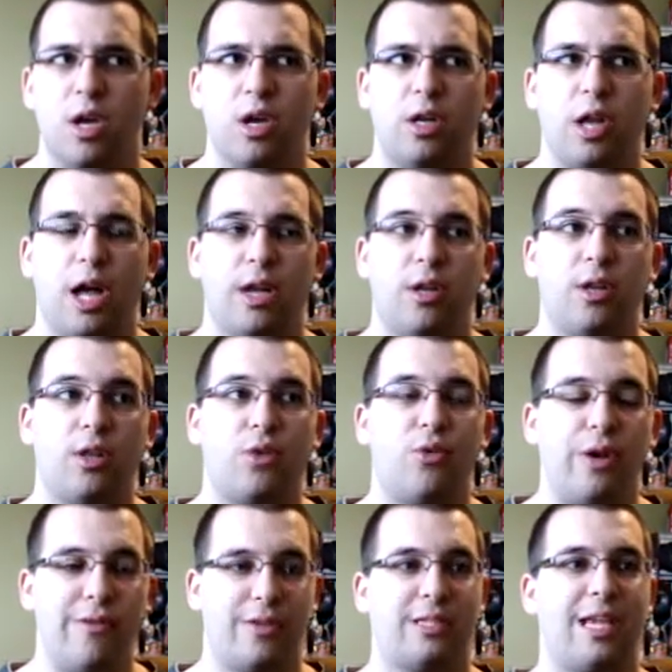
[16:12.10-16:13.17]
Yeah,
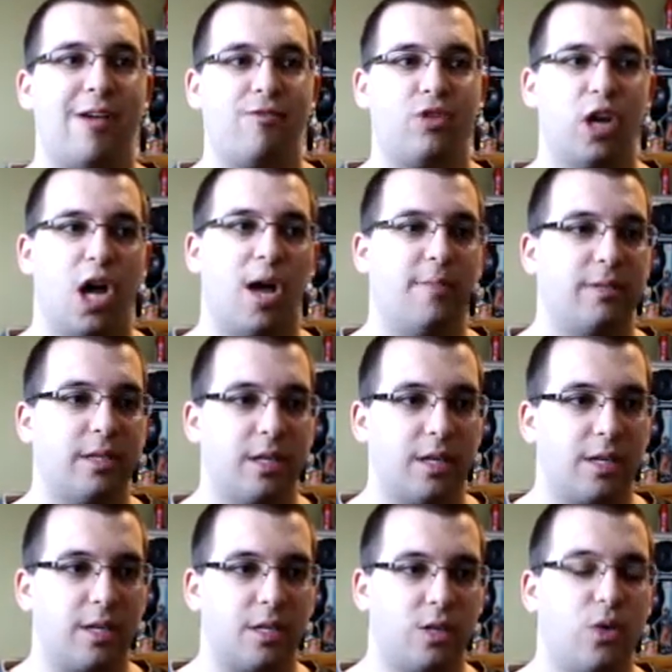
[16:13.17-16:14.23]
3 of us have jobs
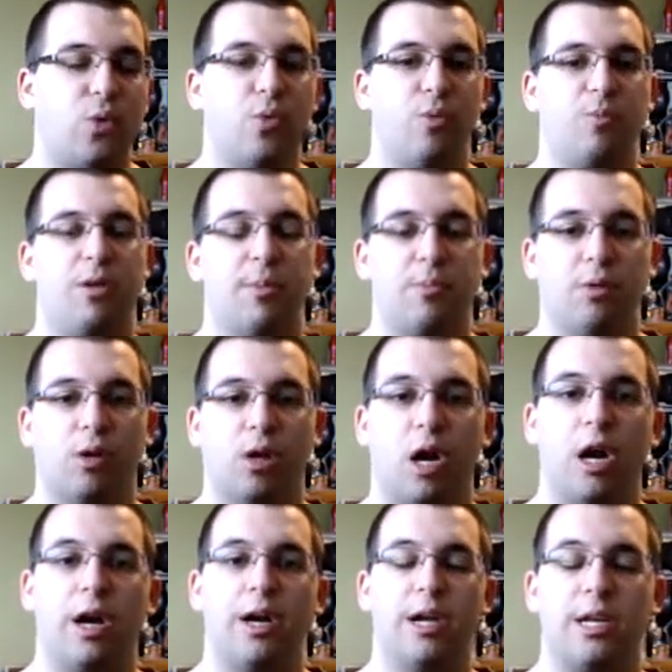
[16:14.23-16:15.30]
and 2 people
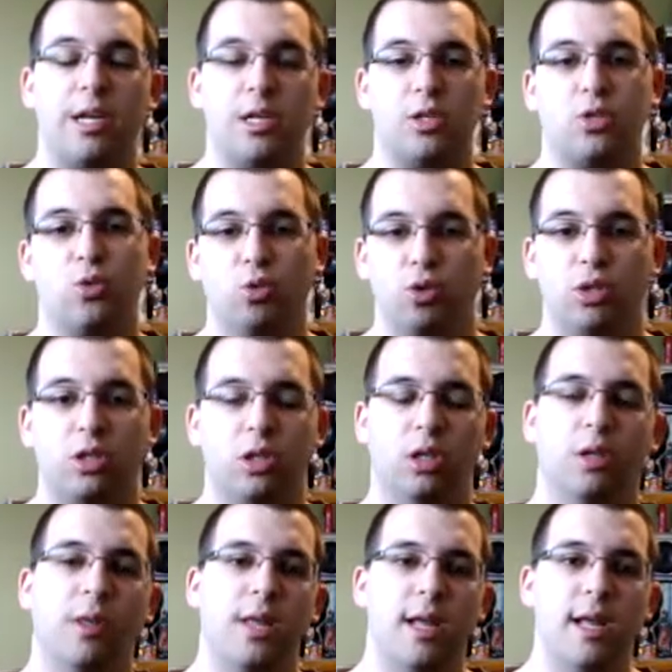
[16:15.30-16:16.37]
are in school
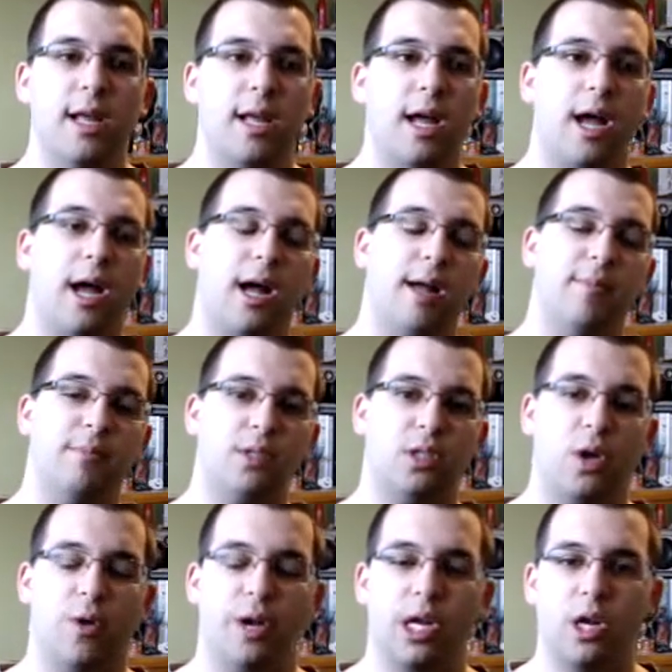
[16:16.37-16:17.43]
still.
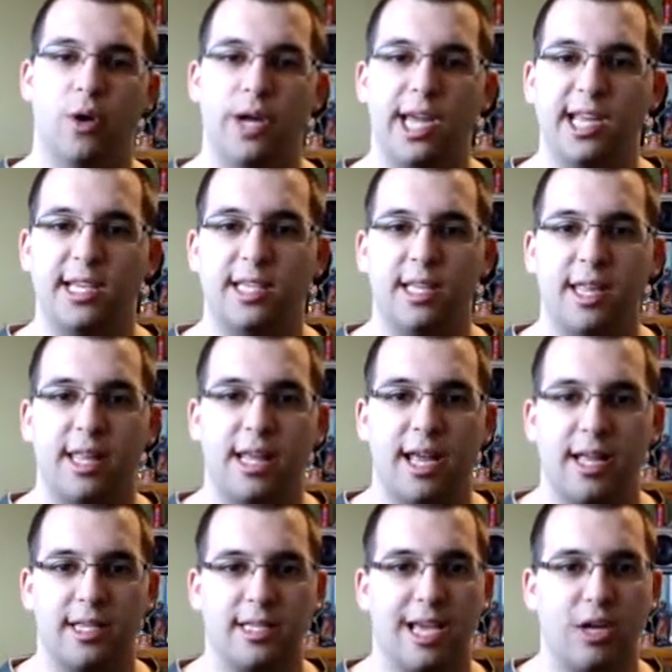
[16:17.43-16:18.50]
So
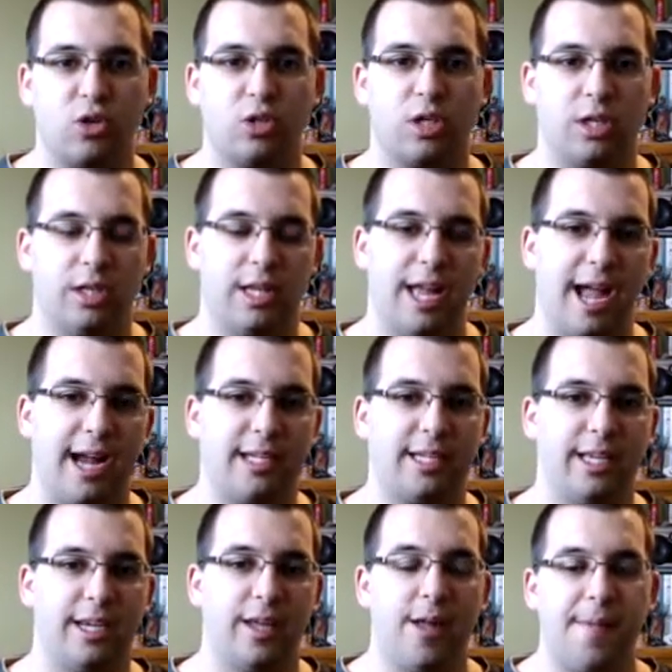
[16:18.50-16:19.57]
schedules are a little
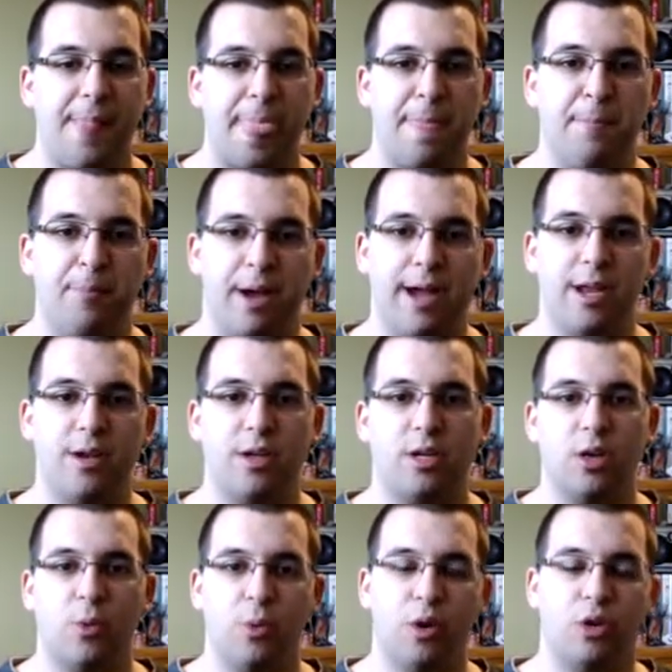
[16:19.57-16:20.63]
hectic, but
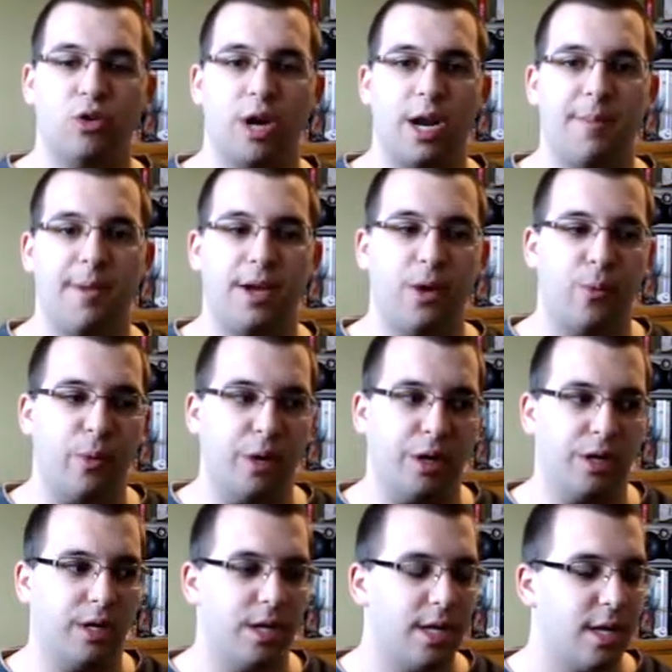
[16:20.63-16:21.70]
we're trying to make it
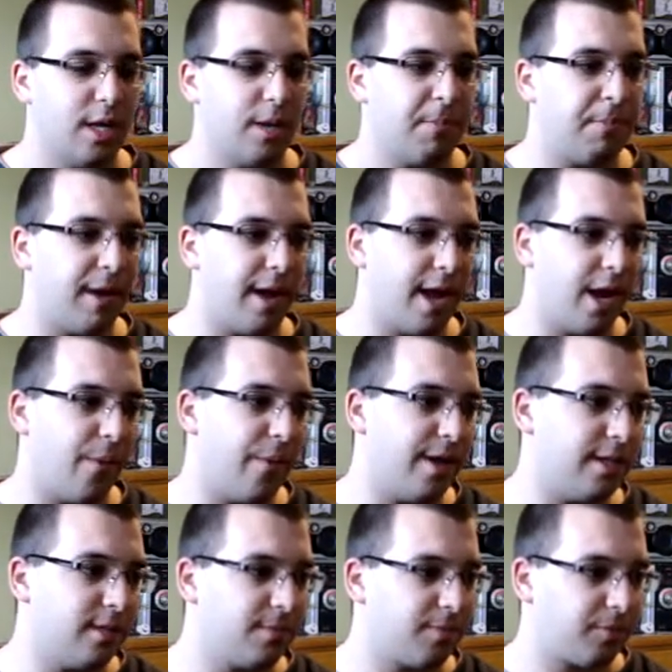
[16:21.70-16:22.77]
work. But
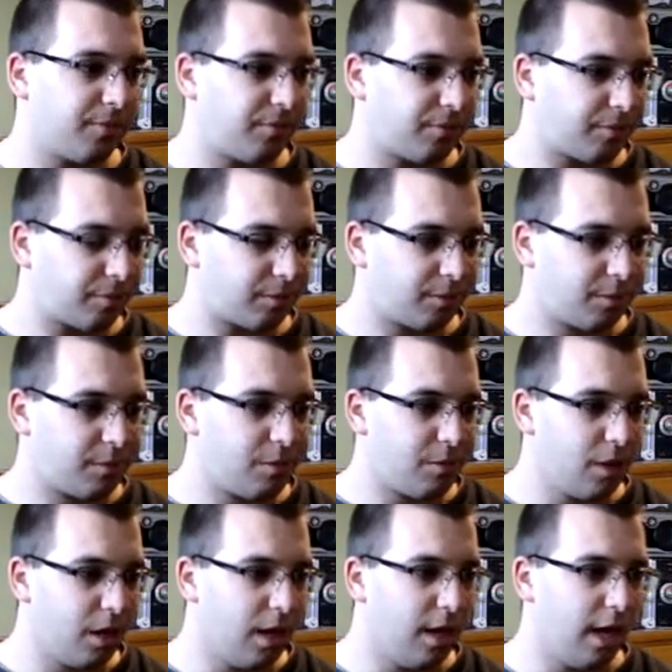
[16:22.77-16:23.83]
anyways,
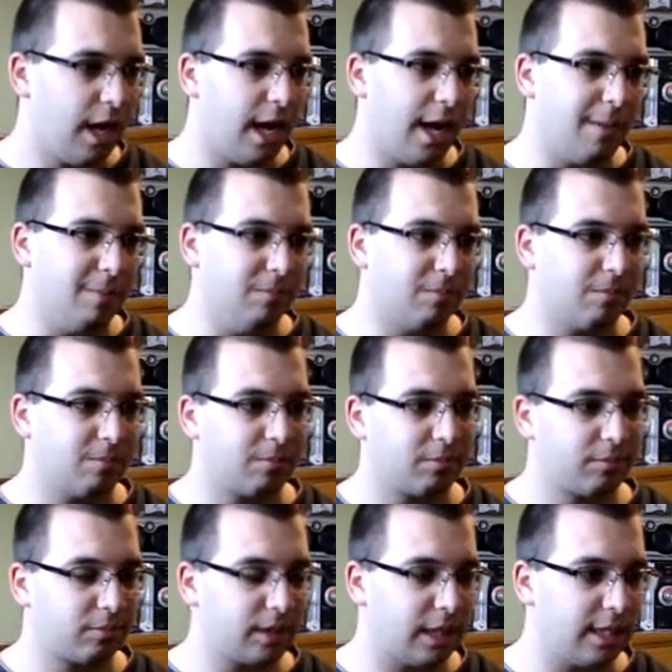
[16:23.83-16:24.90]

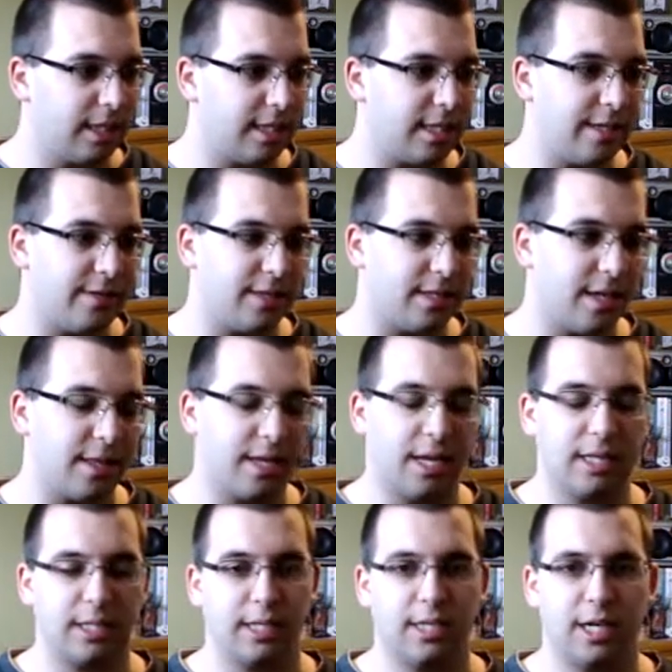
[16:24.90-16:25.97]
let's see if there's anything
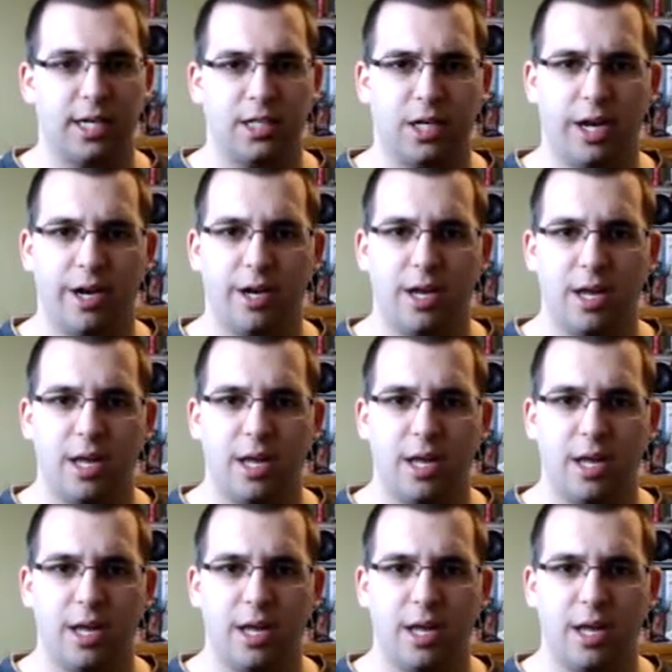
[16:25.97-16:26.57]
else we can touch on.